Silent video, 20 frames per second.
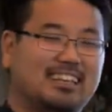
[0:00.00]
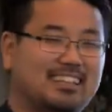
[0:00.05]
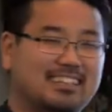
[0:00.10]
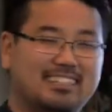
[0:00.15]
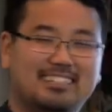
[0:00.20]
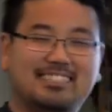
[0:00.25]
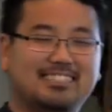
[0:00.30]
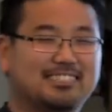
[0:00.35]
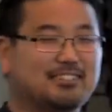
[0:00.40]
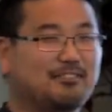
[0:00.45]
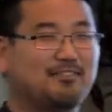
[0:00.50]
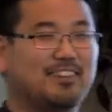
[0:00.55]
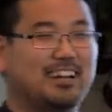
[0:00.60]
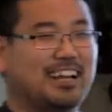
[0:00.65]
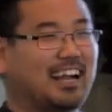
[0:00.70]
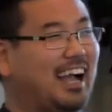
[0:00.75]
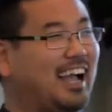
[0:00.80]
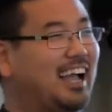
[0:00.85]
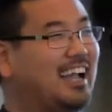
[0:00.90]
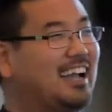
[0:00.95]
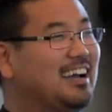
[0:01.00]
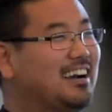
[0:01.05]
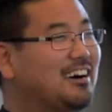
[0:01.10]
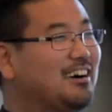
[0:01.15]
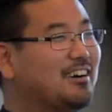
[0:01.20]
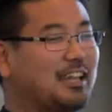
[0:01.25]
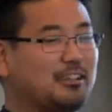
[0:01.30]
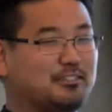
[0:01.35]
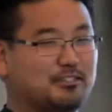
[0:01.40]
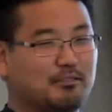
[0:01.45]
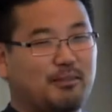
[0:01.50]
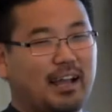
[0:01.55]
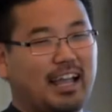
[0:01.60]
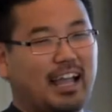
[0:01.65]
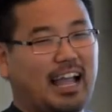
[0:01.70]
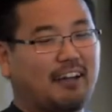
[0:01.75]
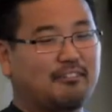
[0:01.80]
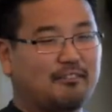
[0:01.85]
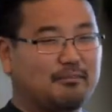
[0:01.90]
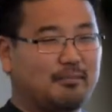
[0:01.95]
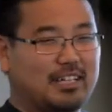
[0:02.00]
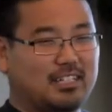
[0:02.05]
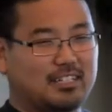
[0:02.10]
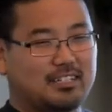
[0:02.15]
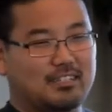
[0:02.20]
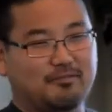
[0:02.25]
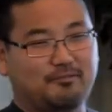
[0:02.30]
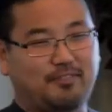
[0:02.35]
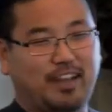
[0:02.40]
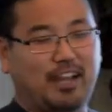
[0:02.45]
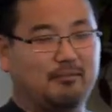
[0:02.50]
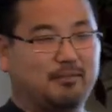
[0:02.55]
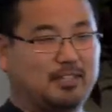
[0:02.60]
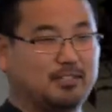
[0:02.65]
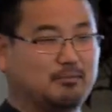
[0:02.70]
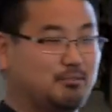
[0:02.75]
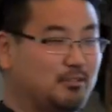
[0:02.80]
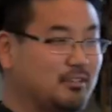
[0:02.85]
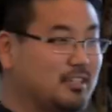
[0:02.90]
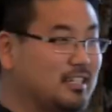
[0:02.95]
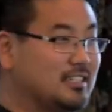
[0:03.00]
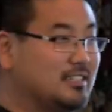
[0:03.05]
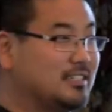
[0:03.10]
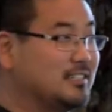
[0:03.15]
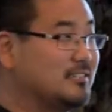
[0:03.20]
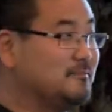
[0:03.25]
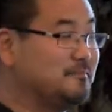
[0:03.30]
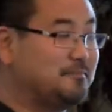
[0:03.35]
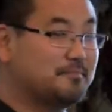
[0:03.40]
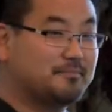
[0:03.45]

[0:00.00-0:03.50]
This is so funny. So half of my family is Buddhist.